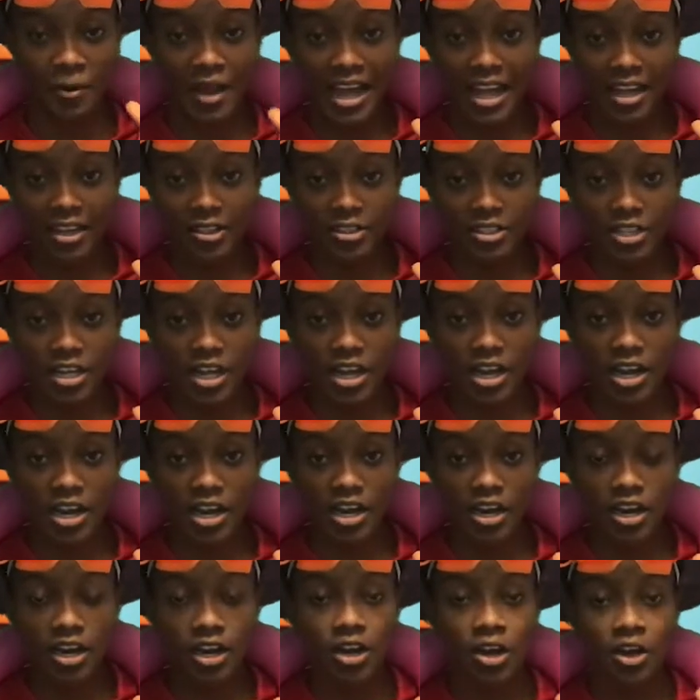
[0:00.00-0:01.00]

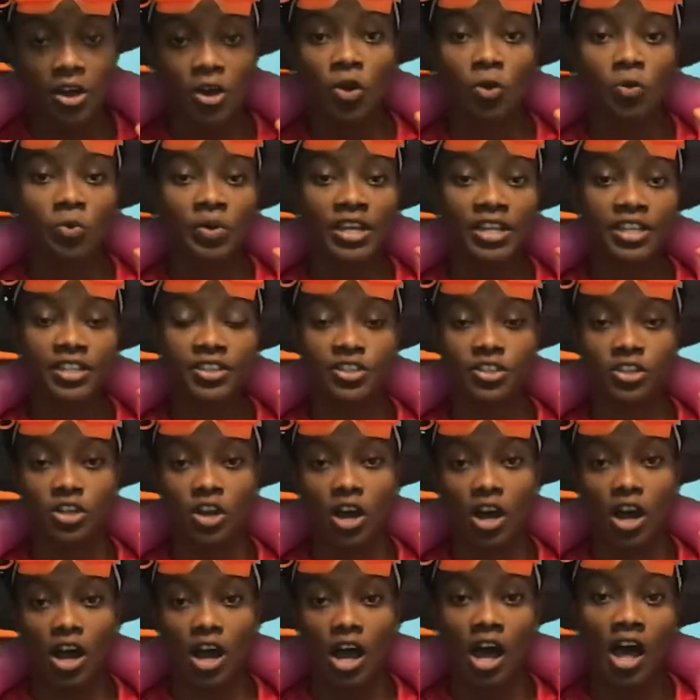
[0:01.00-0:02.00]
elder, we
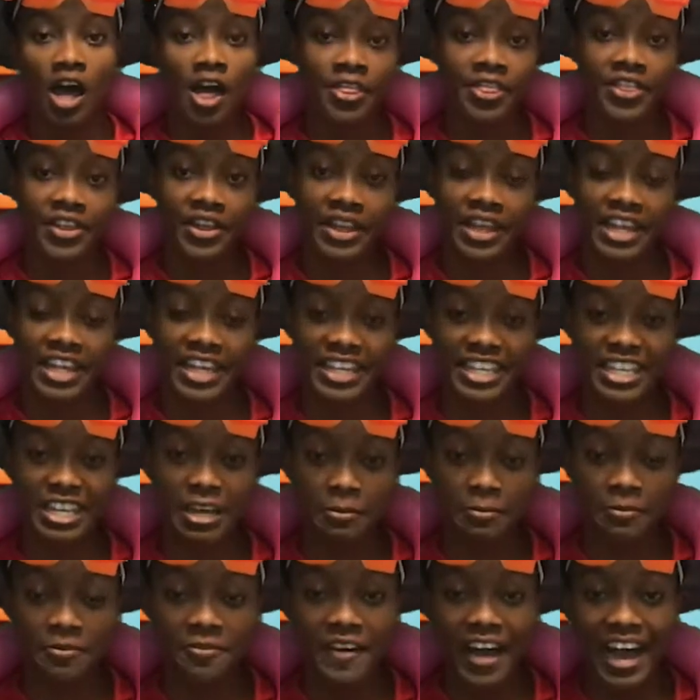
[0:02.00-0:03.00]
saw the
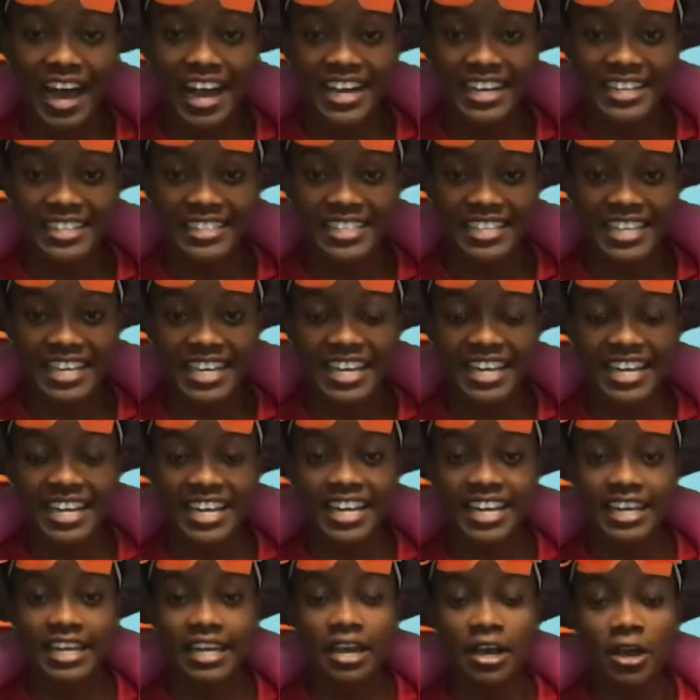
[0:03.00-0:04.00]
lignum
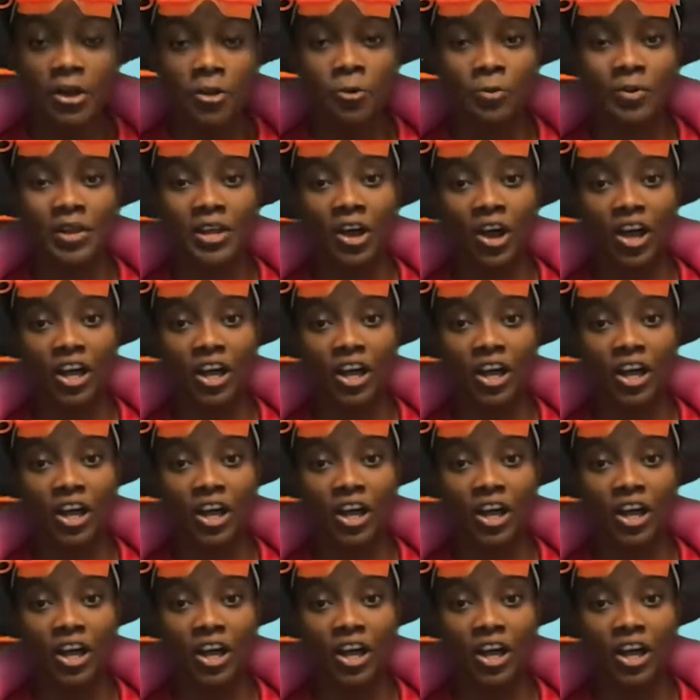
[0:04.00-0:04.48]
vitae, we